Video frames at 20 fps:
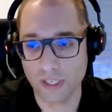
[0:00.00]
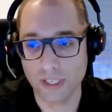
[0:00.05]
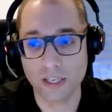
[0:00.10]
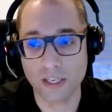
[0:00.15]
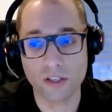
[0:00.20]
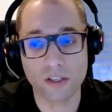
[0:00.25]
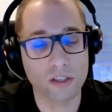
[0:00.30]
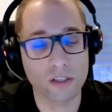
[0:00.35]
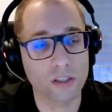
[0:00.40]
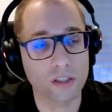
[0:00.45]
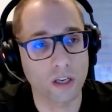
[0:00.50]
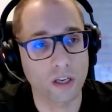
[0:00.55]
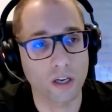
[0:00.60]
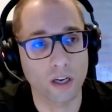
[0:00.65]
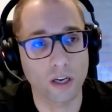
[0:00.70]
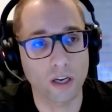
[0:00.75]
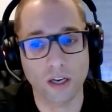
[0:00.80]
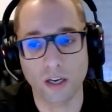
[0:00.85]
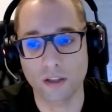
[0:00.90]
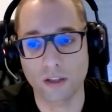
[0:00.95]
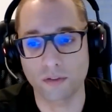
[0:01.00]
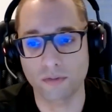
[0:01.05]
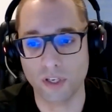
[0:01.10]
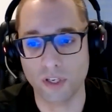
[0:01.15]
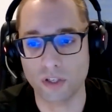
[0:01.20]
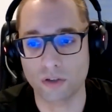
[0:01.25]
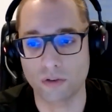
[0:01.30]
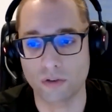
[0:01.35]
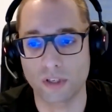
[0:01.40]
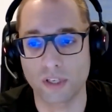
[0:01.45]
Yes, the
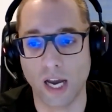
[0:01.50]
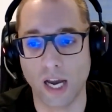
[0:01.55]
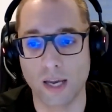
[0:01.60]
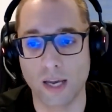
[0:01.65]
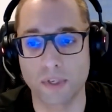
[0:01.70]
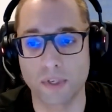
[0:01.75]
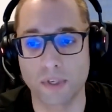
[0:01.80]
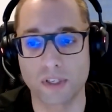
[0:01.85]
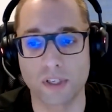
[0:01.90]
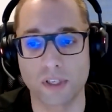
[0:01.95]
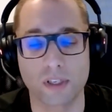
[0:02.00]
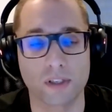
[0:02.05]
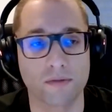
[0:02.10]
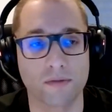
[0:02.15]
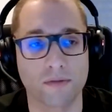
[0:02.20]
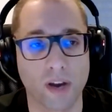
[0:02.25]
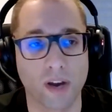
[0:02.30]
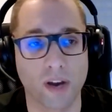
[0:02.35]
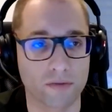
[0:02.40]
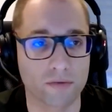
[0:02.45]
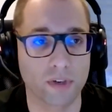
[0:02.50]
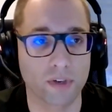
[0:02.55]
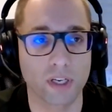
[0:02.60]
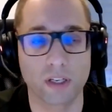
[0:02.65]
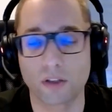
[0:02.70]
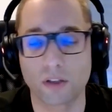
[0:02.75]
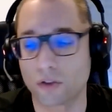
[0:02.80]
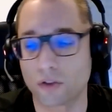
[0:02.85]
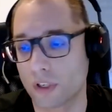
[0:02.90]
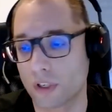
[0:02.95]
fixture is IP65
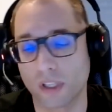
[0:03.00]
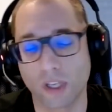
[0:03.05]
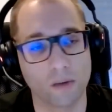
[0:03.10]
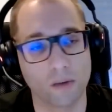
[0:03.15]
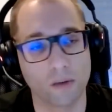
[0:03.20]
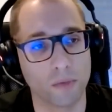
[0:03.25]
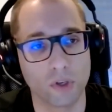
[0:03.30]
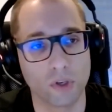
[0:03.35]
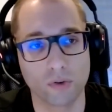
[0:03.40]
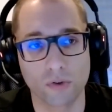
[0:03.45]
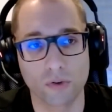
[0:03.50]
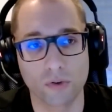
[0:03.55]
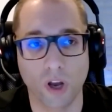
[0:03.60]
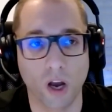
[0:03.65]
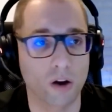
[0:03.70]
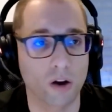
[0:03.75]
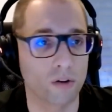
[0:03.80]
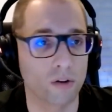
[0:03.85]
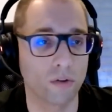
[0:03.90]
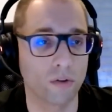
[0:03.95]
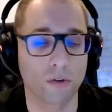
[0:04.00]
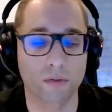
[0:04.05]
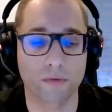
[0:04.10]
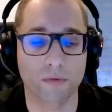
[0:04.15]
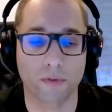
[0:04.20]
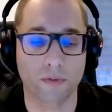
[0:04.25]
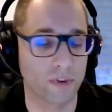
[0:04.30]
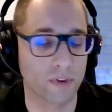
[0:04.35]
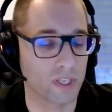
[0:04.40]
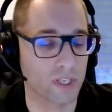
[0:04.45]
rated, so it can be used outdoor
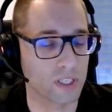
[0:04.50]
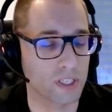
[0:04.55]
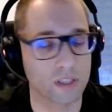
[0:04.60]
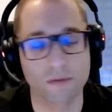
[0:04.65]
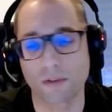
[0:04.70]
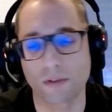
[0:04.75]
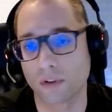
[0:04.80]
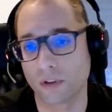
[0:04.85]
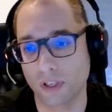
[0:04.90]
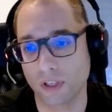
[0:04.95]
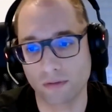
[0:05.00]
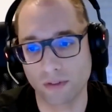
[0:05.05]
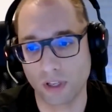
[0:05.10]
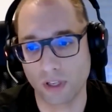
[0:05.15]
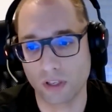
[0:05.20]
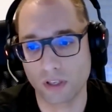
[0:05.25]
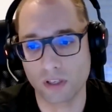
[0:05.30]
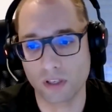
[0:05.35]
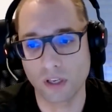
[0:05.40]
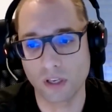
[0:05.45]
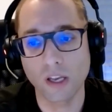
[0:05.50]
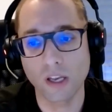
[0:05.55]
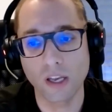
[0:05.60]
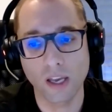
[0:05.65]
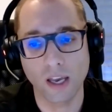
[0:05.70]
for festival events